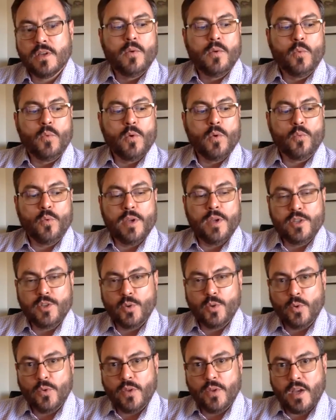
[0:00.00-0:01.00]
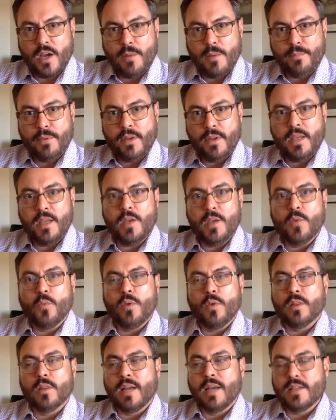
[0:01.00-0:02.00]
We retooled the company,
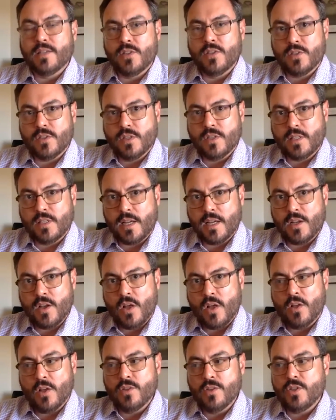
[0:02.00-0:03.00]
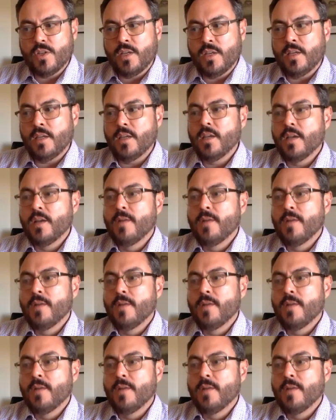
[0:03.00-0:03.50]
we licensed the technology,